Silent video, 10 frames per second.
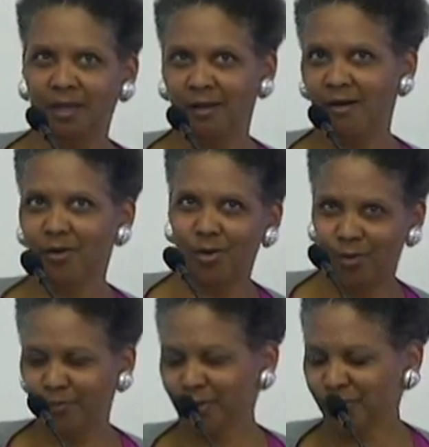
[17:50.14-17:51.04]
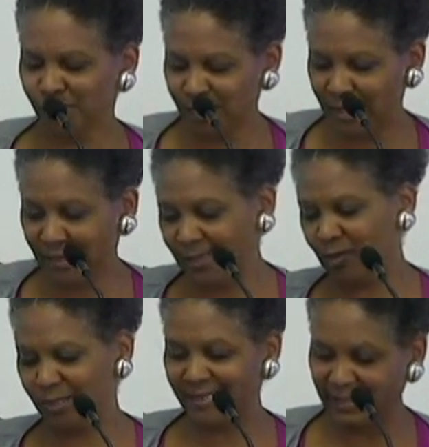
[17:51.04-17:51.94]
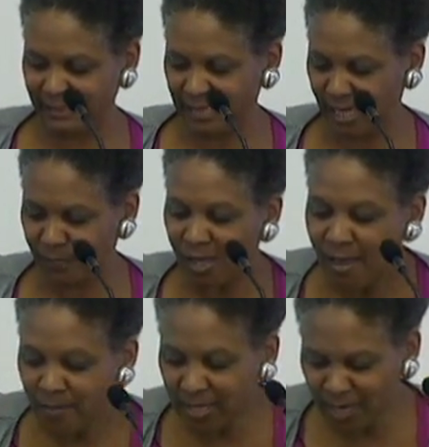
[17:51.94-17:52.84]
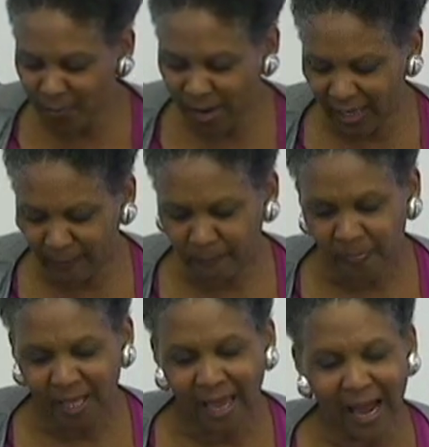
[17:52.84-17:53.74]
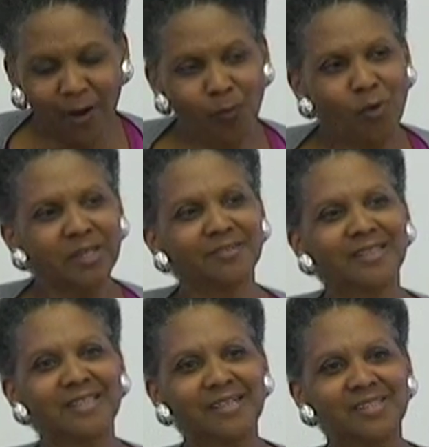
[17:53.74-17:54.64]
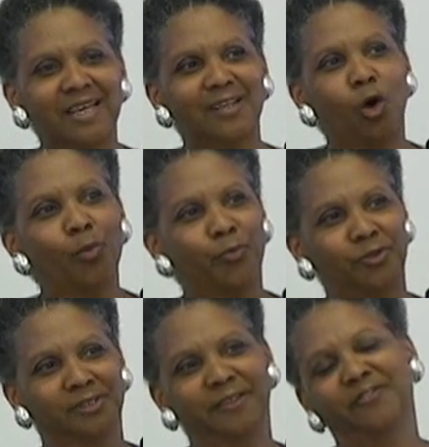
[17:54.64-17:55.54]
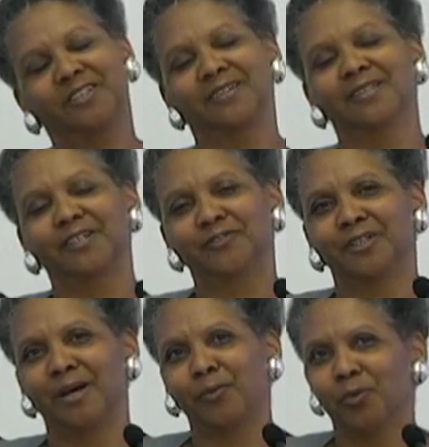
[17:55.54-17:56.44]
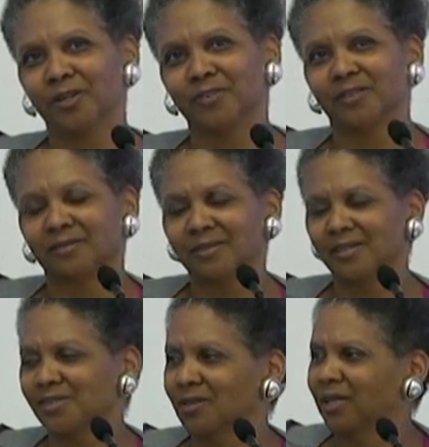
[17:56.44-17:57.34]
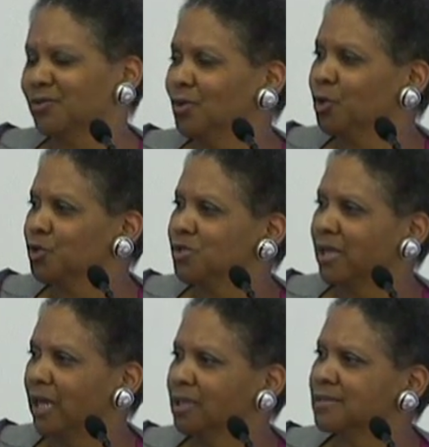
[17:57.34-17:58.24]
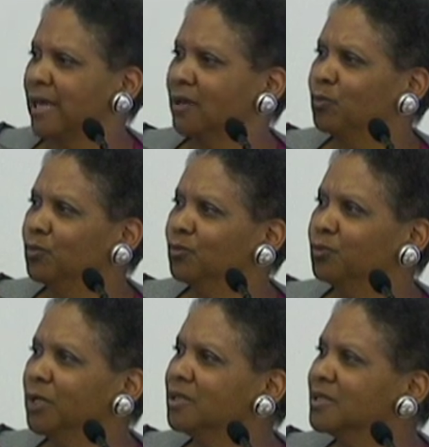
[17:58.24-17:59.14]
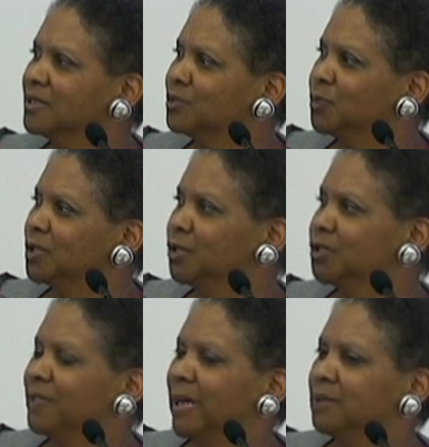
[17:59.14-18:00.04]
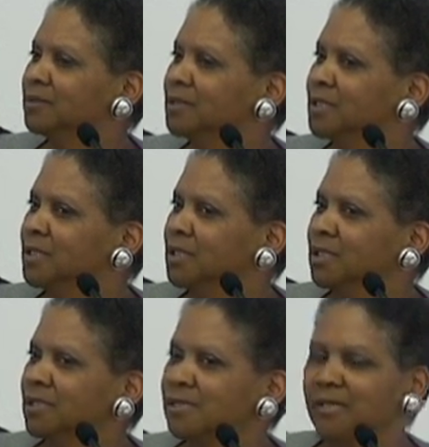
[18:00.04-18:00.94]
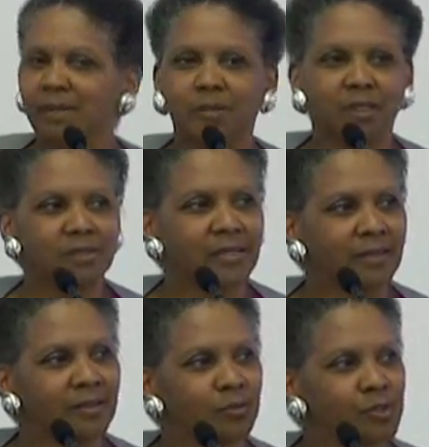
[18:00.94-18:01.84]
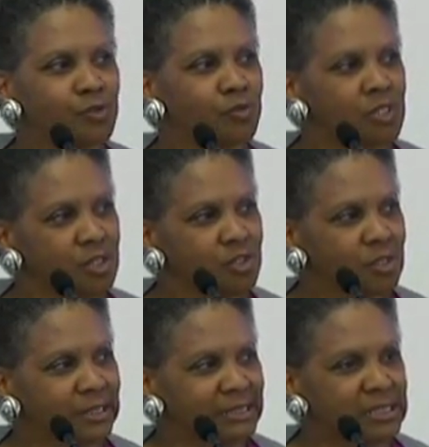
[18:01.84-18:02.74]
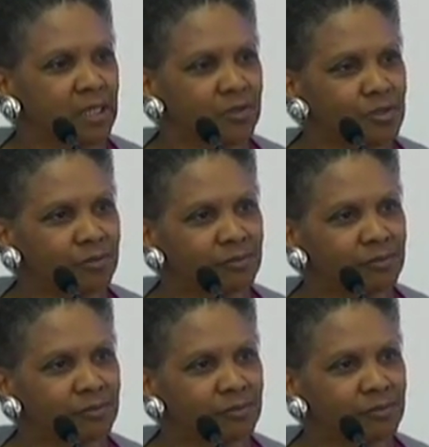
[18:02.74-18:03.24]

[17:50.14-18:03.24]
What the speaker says: all over the Christmas holiday. I think I saw it 10 times. But anyway, one of the things that Oprah lifted up, and one of the things that I saw her say, is that one thing that we learned about Selma is that there was strategic intent,